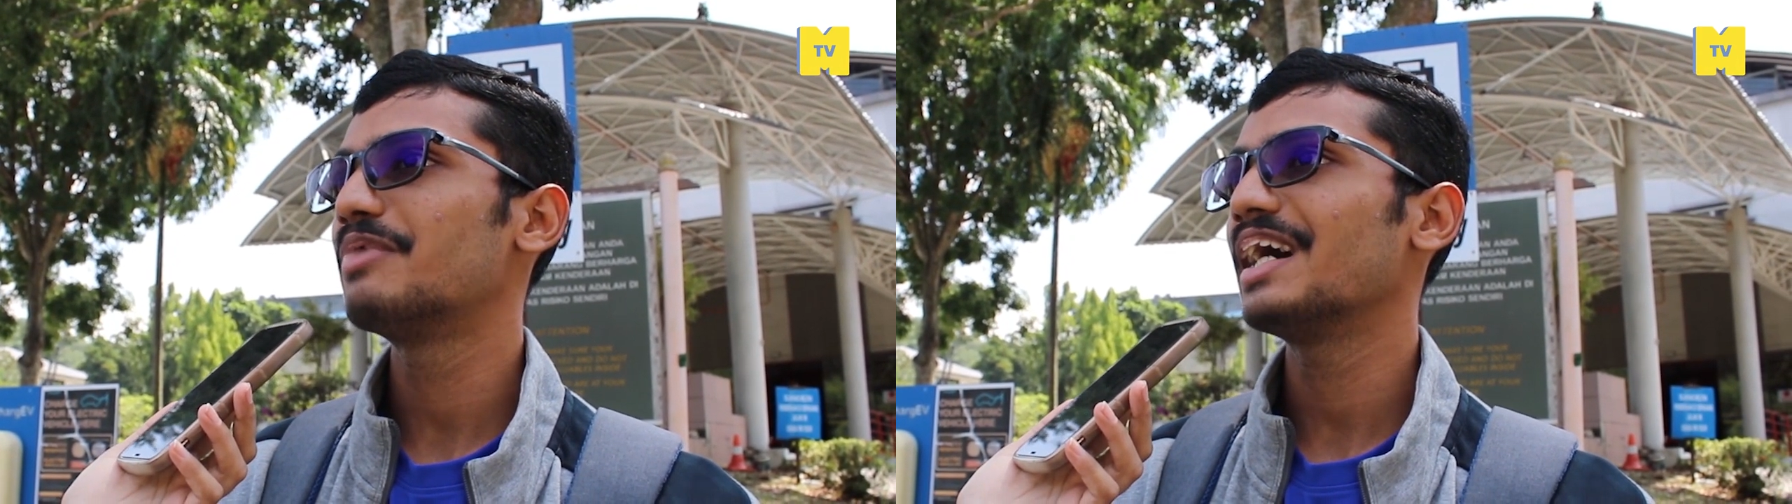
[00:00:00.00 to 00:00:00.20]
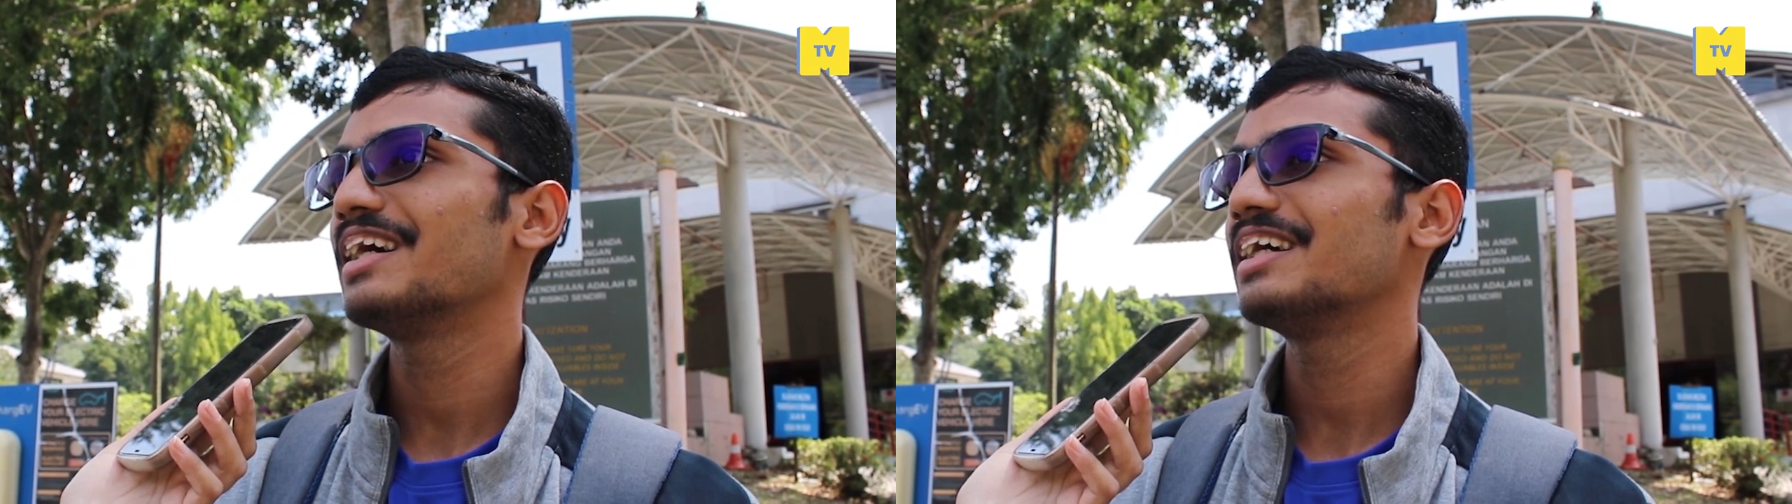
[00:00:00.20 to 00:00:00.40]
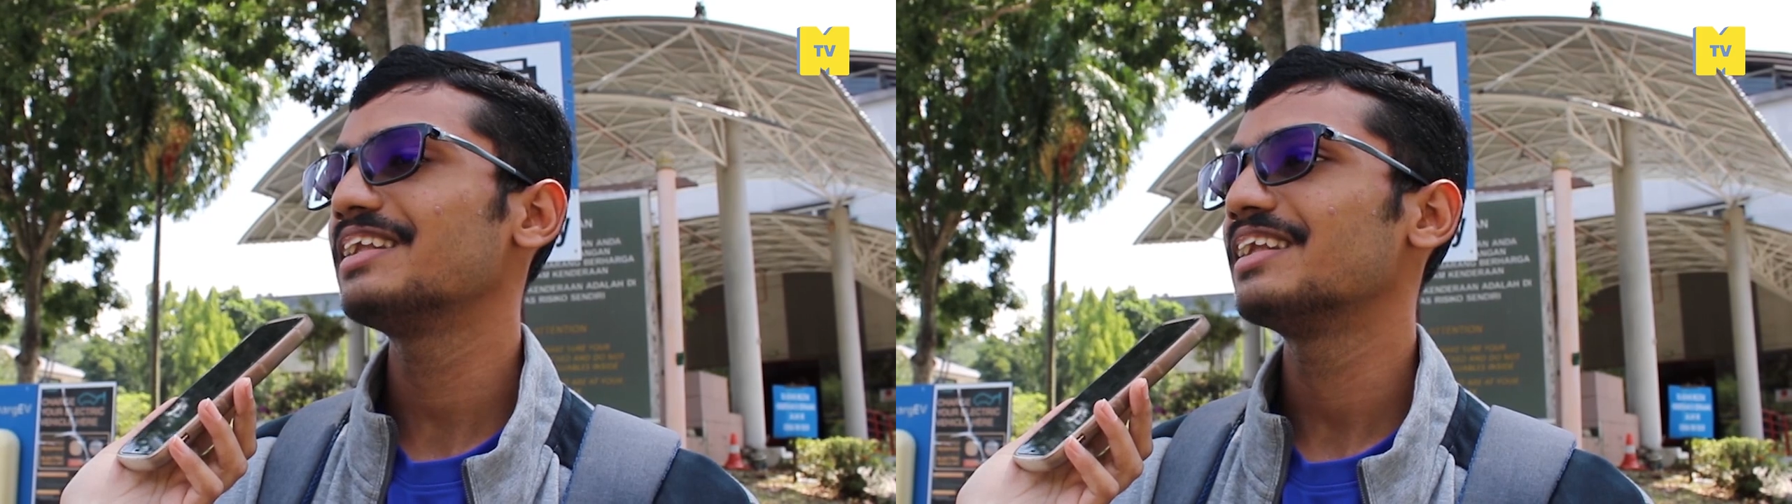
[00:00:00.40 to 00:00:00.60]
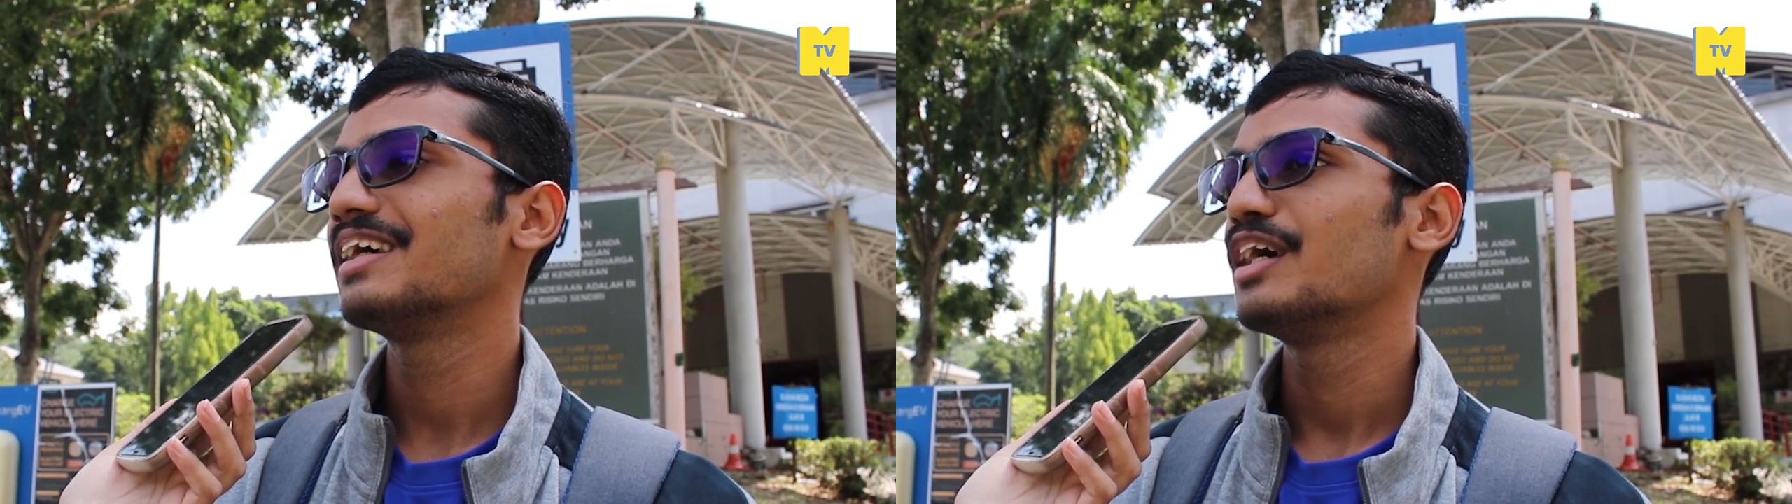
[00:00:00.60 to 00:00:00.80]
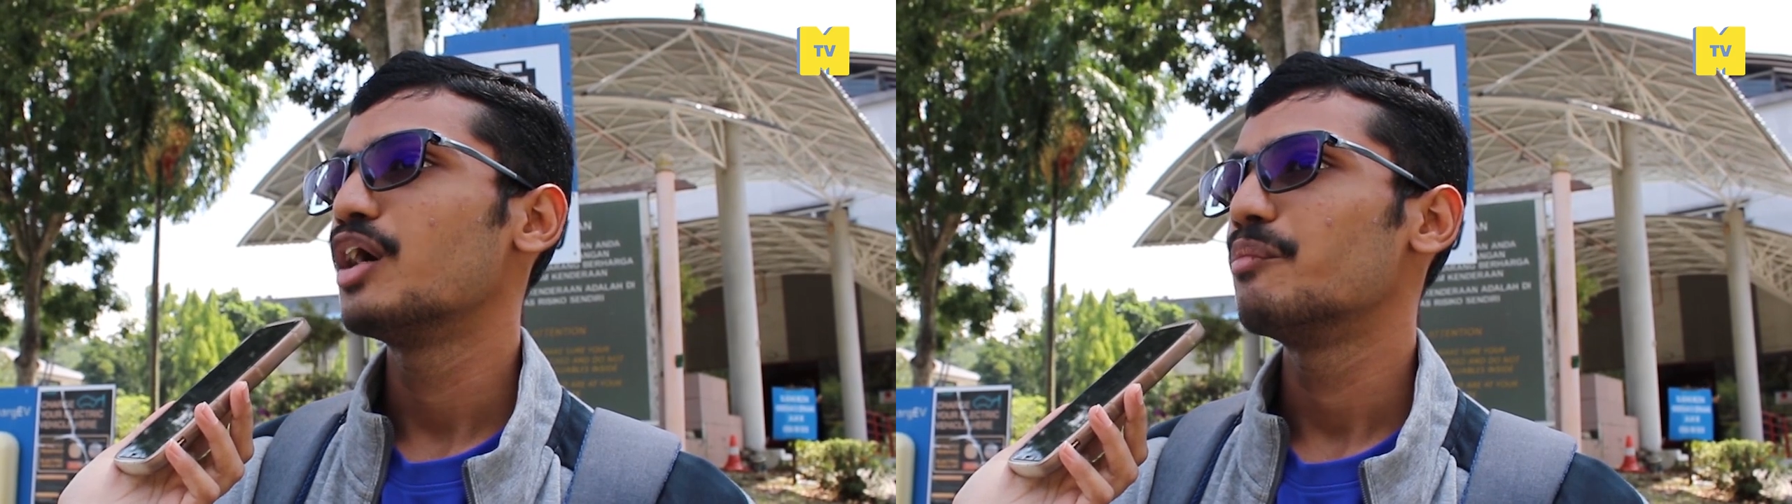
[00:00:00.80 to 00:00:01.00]
but I heard
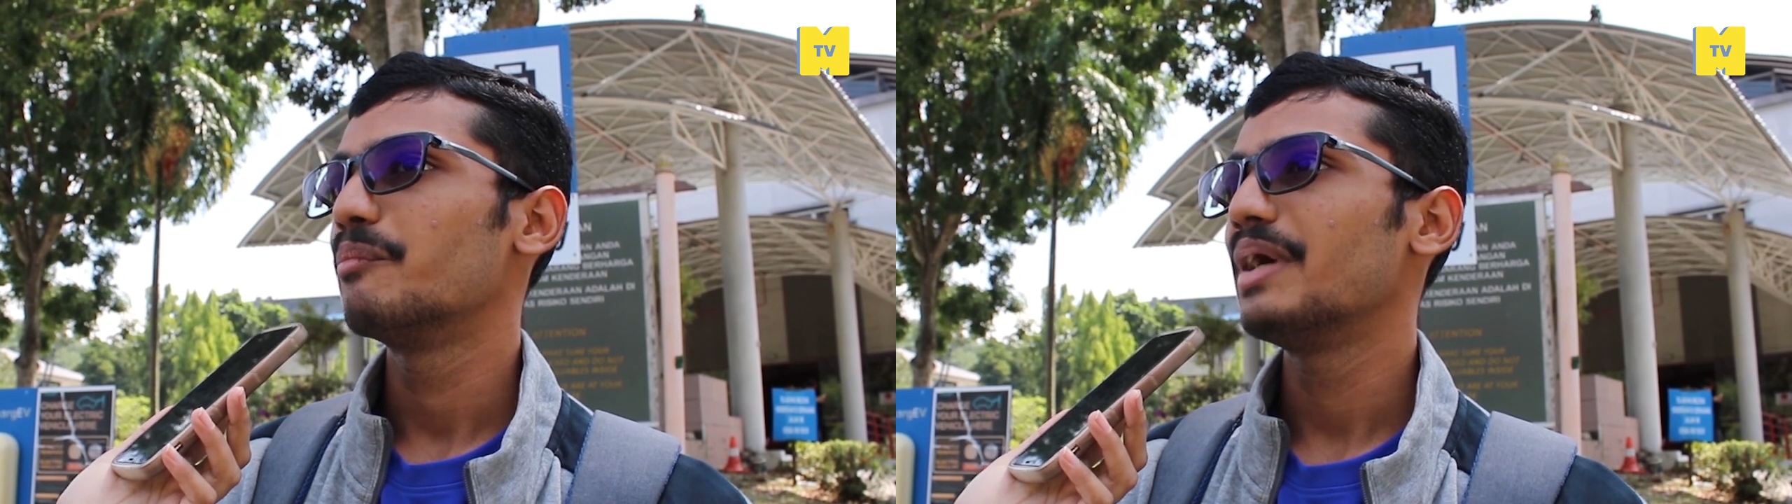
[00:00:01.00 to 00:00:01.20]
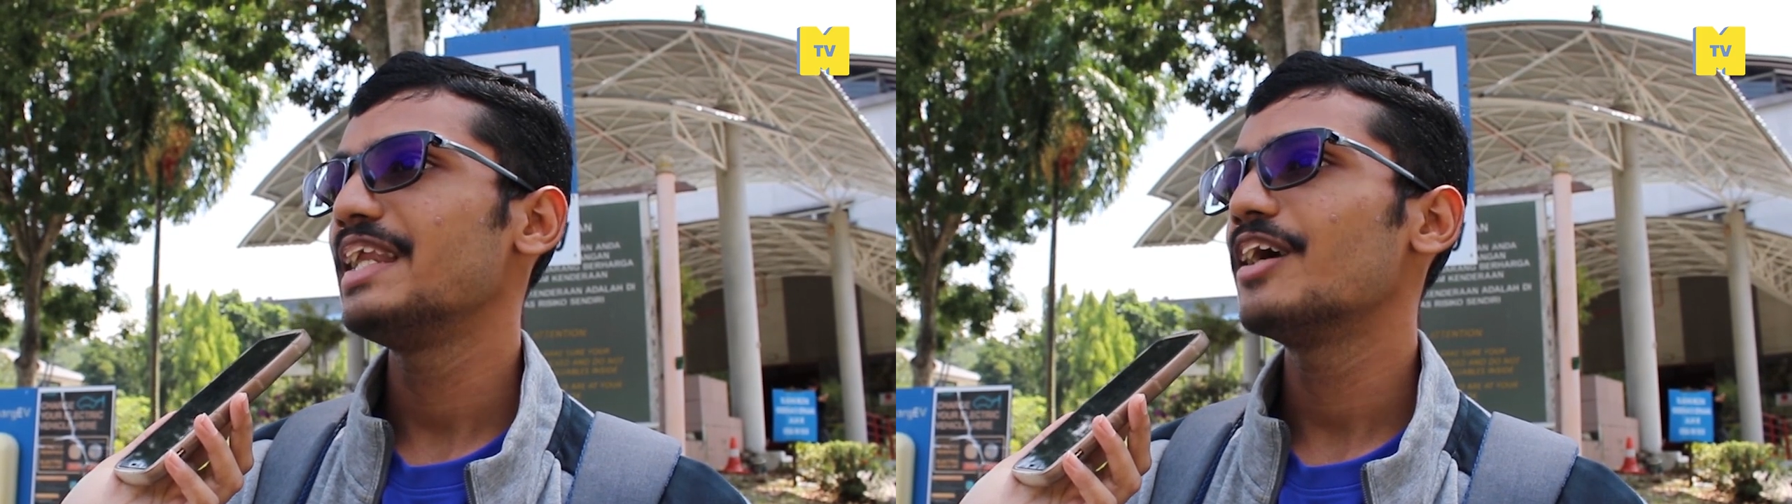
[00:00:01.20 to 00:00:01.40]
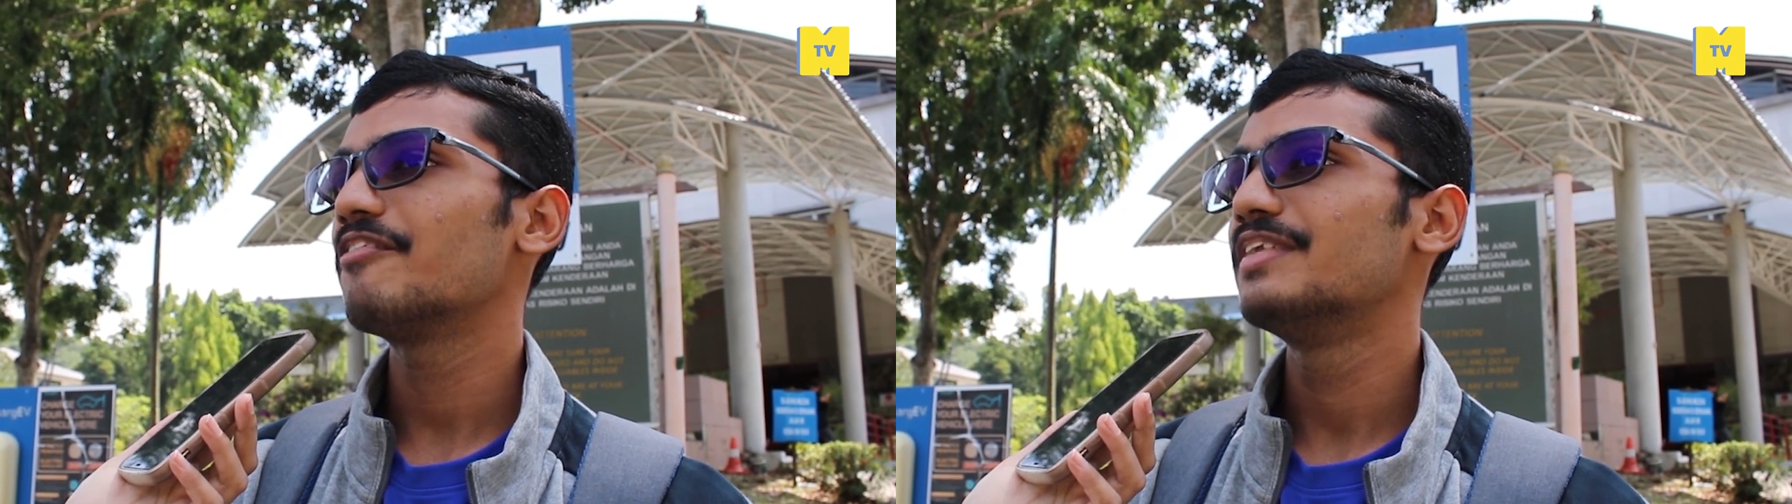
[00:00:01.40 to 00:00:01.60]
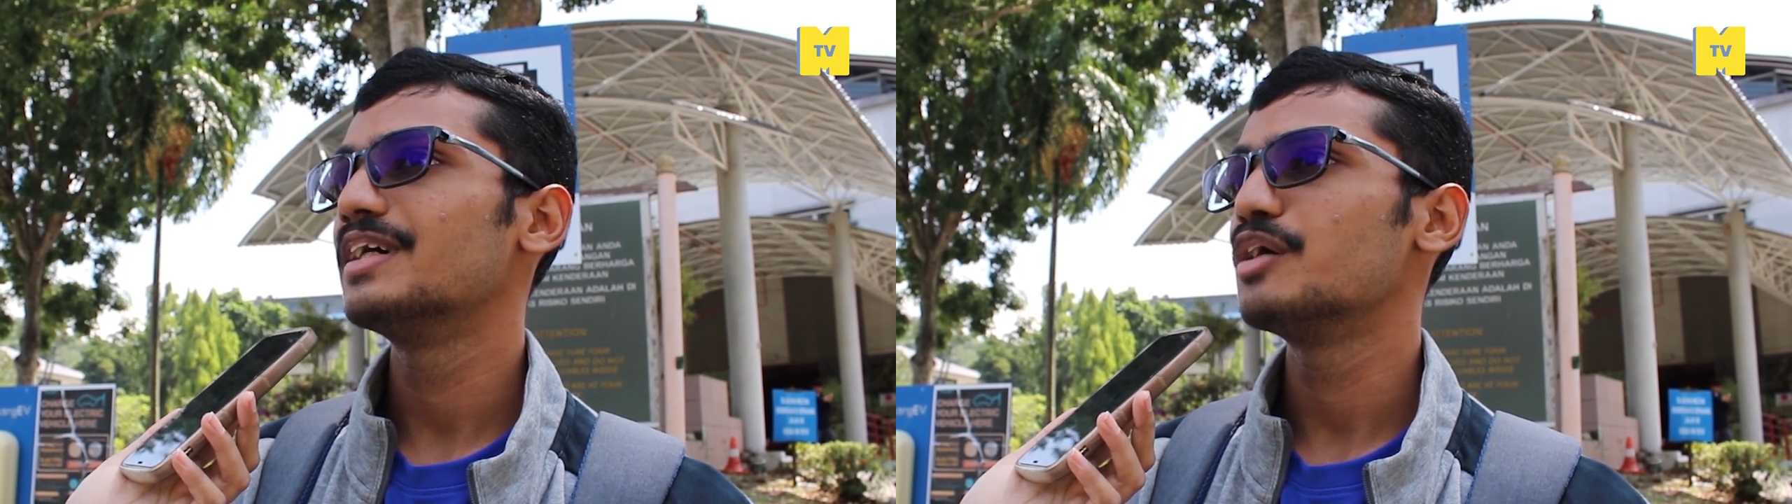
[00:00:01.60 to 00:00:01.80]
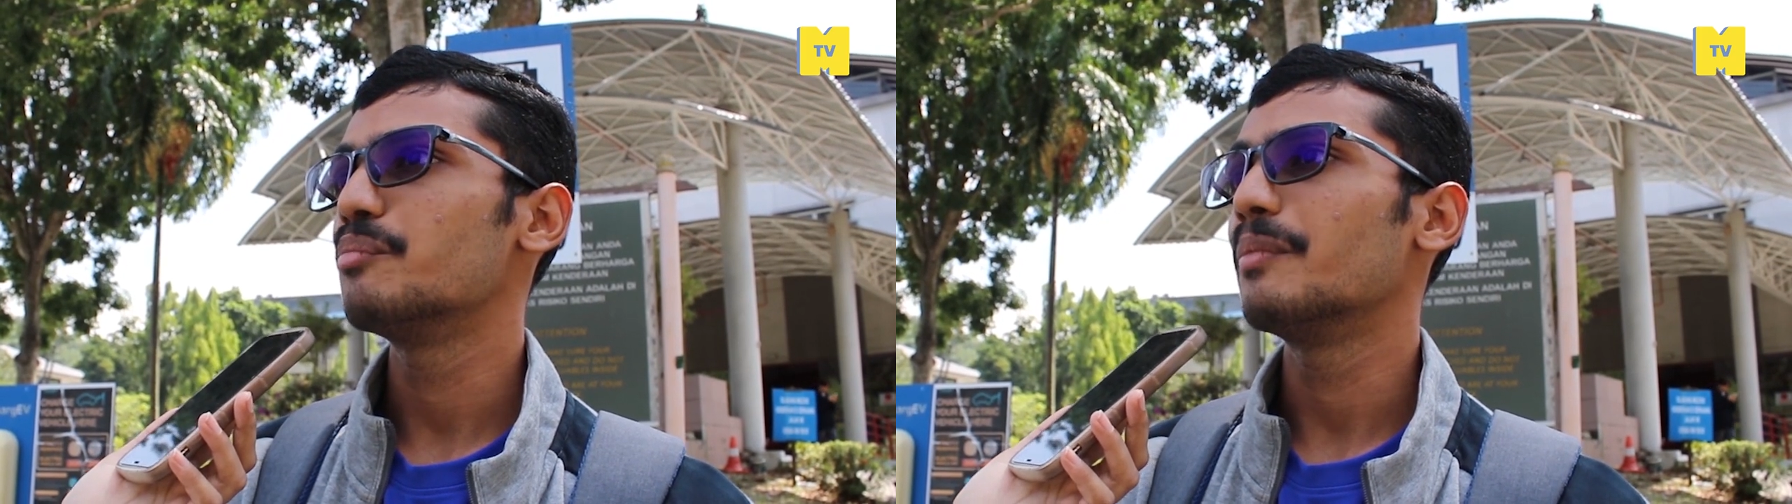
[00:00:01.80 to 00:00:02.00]
many of
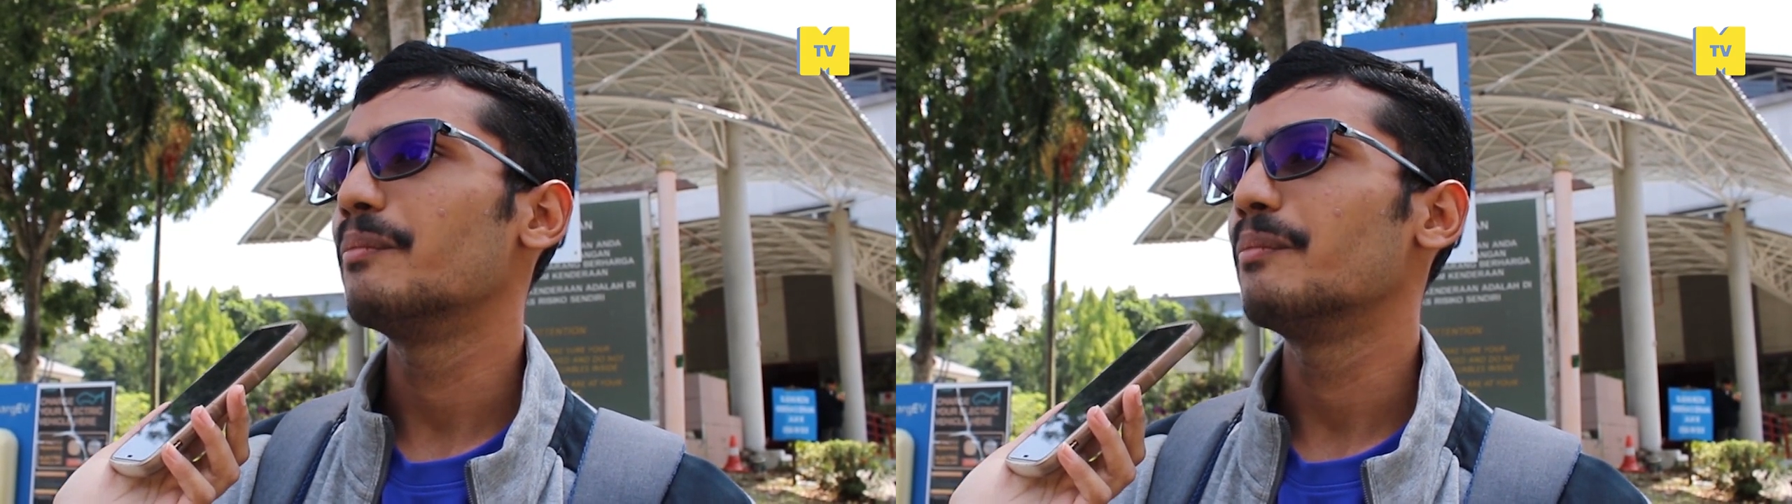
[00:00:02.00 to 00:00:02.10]
the